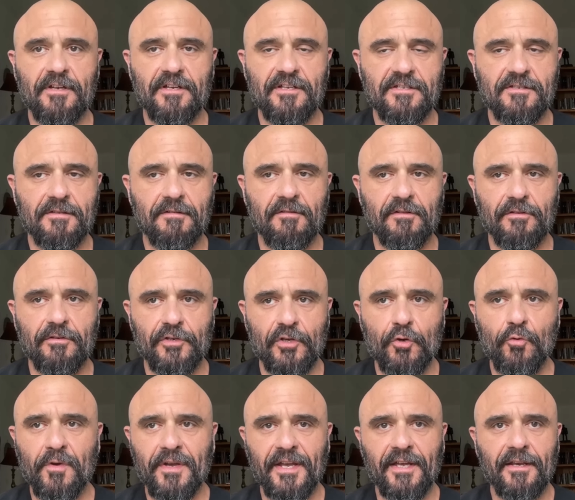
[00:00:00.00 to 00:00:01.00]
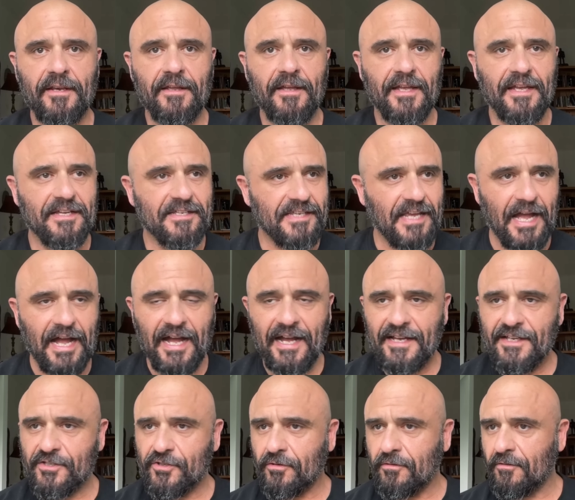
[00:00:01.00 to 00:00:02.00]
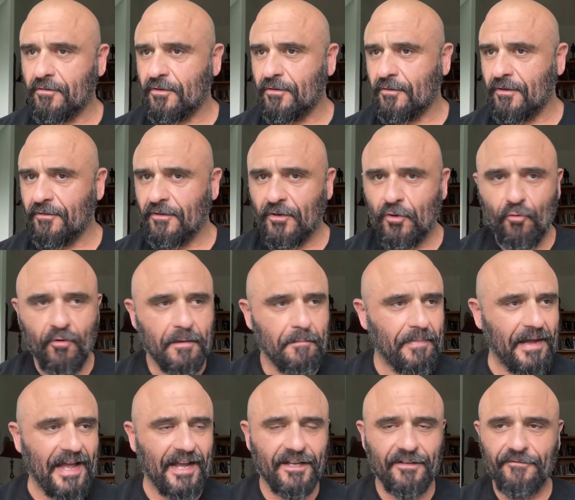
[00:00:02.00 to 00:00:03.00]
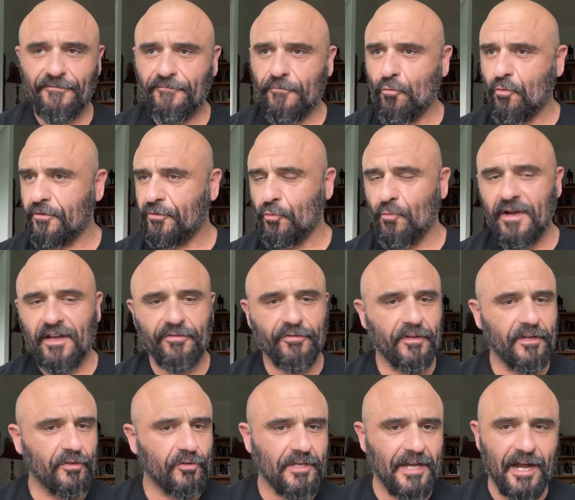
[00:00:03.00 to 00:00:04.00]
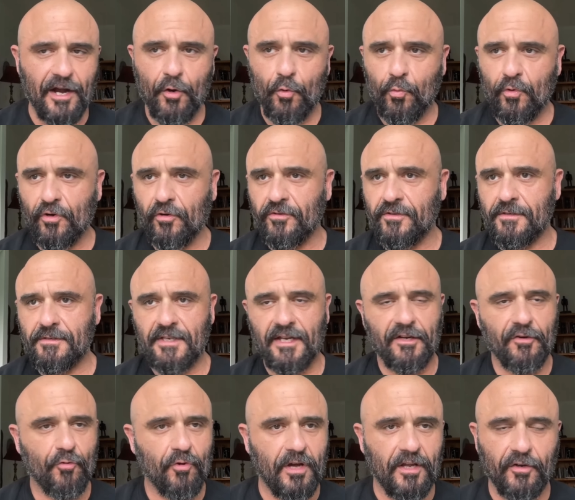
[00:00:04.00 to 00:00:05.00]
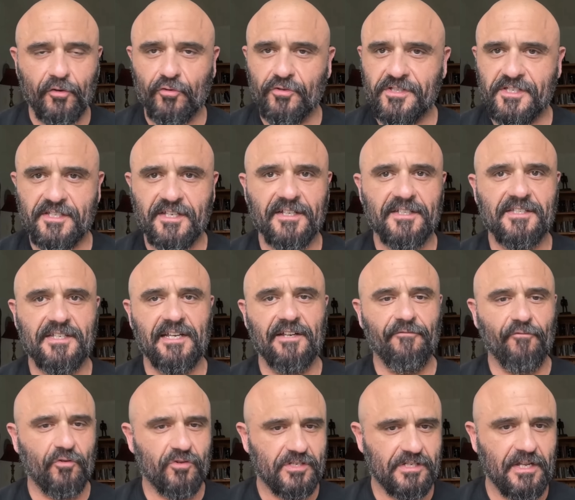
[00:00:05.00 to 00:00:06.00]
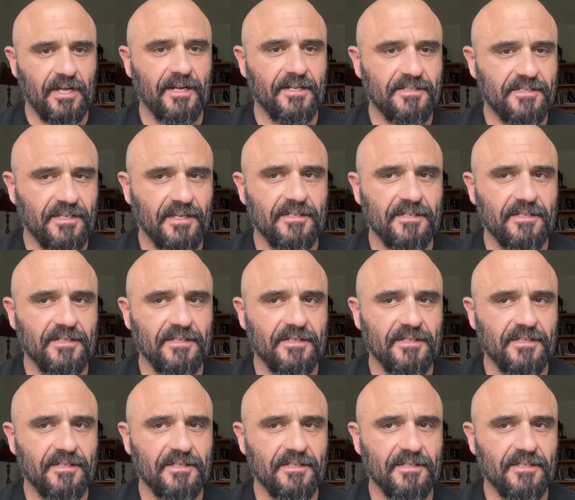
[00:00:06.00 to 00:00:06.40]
is, is doing, his eyes are going back and forth throughout the entire world, Second Chronicles 16, verse 9.